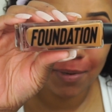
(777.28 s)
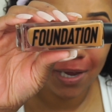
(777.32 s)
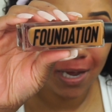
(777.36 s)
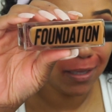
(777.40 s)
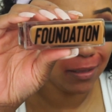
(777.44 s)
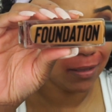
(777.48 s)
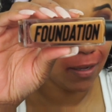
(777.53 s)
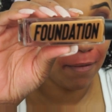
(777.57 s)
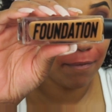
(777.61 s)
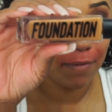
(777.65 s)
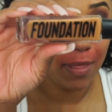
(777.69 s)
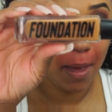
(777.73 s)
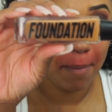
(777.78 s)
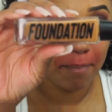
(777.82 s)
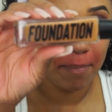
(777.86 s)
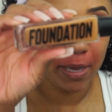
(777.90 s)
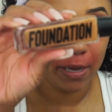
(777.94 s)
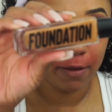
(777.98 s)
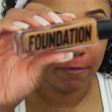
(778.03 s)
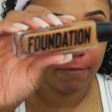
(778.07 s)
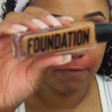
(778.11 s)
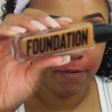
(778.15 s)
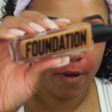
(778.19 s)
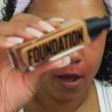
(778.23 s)
I love that
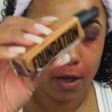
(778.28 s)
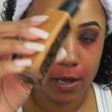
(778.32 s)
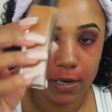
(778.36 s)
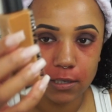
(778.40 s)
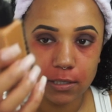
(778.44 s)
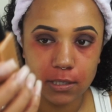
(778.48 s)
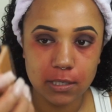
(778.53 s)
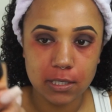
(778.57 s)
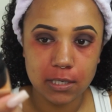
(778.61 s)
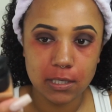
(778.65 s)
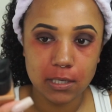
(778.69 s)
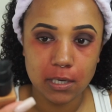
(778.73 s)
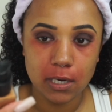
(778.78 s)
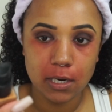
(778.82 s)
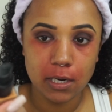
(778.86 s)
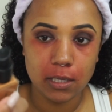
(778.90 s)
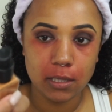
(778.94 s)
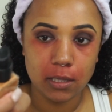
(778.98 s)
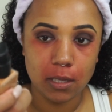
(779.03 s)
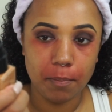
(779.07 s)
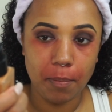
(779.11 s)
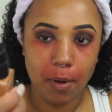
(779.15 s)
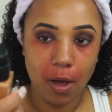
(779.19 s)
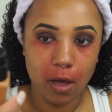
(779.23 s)
big font.
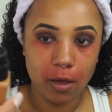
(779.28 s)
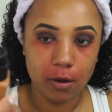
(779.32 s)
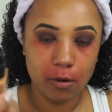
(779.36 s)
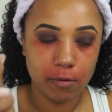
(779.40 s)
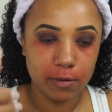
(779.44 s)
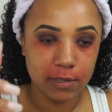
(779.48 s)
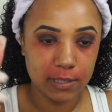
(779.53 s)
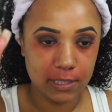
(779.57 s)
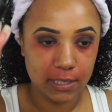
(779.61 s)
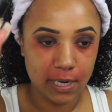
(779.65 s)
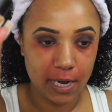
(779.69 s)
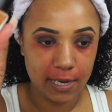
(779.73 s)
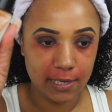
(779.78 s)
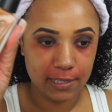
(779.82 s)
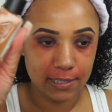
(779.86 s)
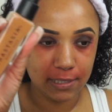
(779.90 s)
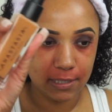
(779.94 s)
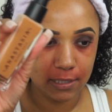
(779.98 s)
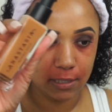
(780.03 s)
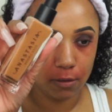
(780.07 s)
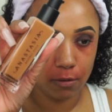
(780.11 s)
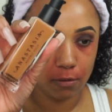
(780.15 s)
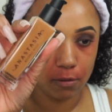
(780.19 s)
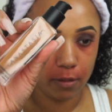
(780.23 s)
The bottle is nice, it's
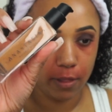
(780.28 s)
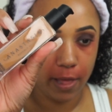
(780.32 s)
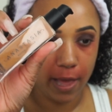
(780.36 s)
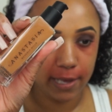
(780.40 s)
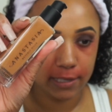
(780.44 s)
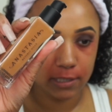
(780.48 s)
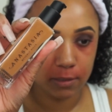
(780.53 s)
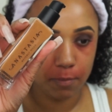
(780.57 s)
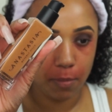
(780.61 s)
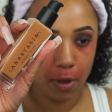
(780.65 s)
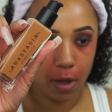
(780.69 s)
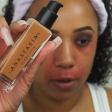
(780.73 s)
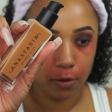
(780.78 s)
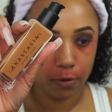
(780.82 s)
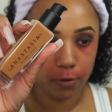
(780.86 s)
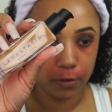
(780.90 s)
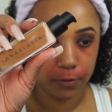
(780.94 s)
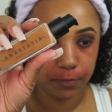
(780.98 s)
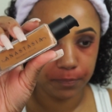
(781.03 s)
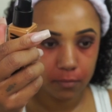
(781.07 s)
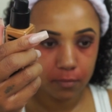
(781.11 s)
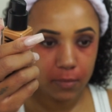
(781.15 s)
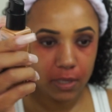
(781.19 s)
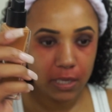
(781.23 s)
a little glass
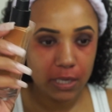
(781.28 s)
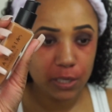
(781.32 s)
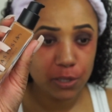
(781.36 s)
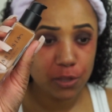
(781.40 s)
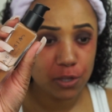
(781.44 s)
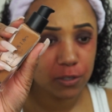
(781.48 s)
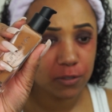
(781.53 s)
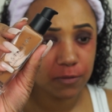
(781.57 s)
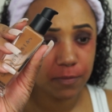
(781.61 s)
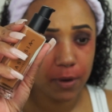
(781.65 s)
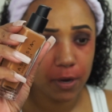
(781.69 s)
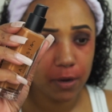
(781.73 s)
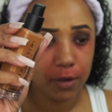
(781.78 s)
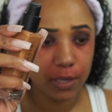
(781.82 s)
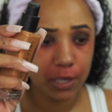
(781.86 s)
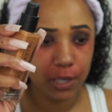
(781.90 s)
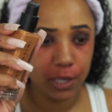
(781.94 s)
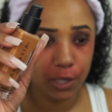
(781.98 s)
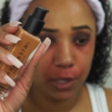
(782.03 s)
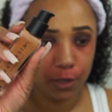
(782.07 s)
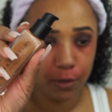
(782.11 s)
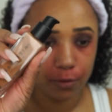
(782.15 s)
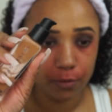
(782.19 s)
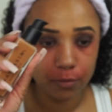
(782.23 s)
bottle, which is very
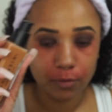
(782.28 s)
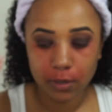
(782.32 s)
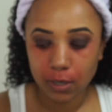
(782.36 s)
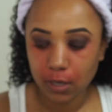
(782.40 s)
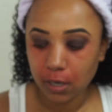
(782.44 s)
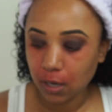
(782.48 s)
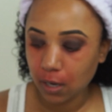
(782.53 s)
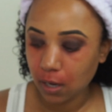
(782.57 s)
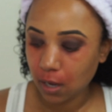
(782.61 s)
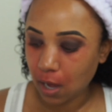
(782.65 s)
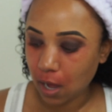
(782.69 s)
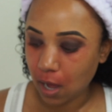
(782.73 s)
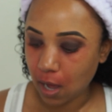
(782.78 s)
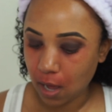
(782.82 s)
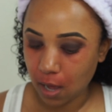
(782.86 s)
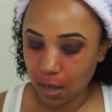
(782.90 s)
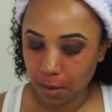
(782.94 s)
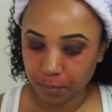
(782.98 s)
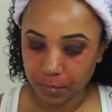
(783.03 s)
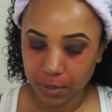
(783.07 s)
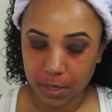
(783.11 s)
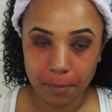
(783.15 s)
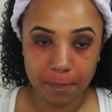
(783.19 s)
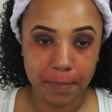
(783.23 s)
cute.
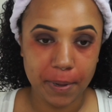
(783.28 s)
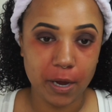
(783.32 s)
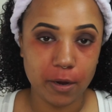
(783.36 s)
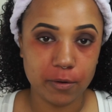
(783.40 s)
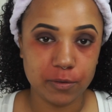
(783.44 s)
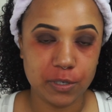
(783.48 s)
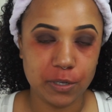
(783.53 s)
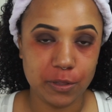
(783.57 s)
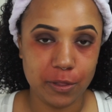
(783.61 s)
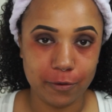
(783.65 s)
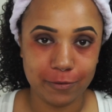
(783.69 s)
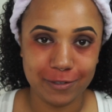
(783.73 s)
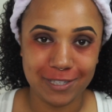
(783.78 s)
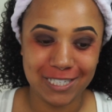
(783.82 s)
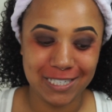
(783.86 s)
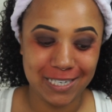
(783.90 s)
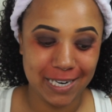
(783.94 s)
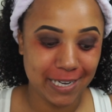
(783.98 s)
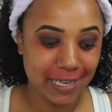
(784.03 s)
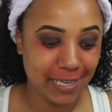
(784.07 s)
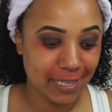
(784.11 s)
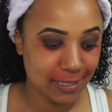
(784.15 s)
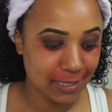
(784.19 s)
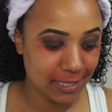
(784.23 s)
Compared to their
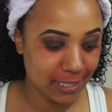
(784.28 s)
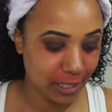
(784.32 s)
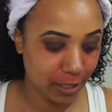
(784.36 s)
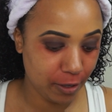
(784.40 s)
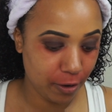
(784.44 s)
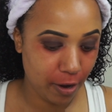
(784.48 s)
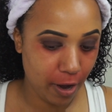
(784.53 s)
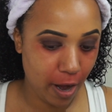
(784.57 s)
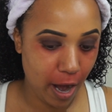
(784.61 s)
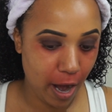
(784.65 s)
stick concealer.